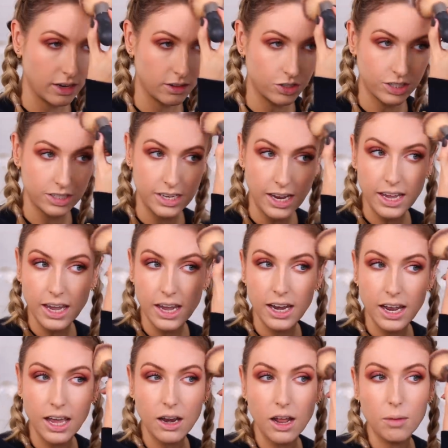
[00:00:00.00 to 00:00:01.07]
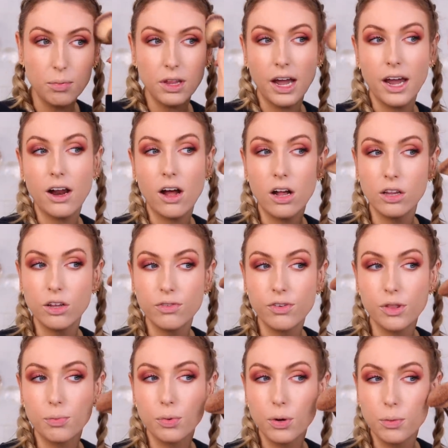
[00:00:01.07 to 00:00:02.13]
and I'll just take it and apply it all
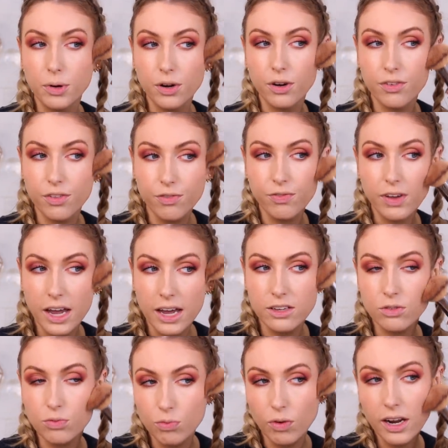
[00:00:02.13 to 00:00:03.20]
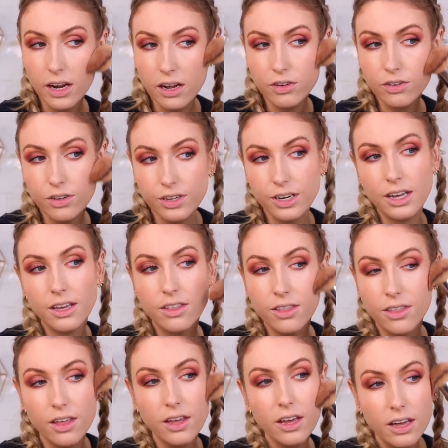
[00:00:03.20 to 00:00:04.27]
over the perimeter of the face, right
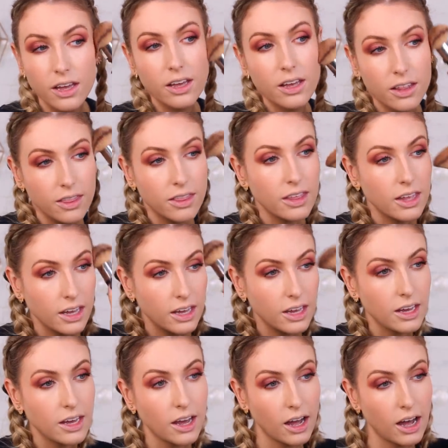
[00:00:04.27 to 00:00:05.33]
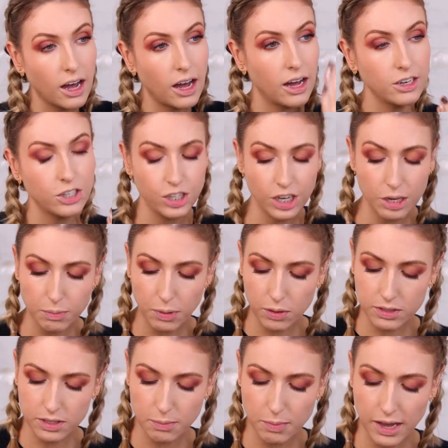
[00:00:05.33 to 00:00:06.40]
underneath the uh,
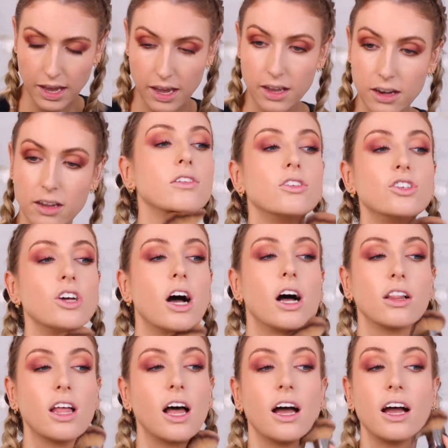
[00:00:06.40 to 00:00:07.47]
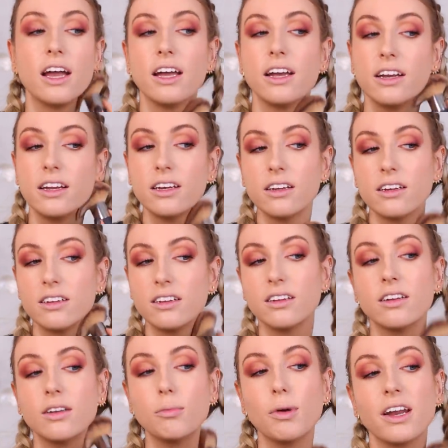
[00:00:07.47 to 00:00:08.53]
cheekbones a bit, the jawline,
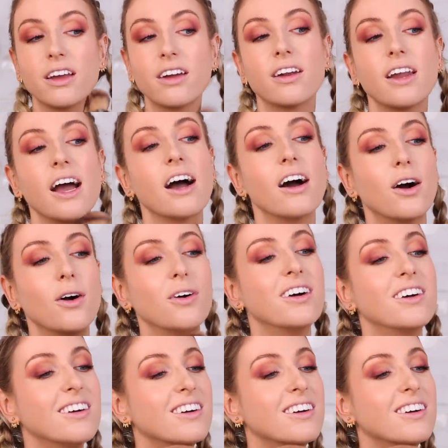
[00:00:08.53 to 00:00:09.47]
depending on how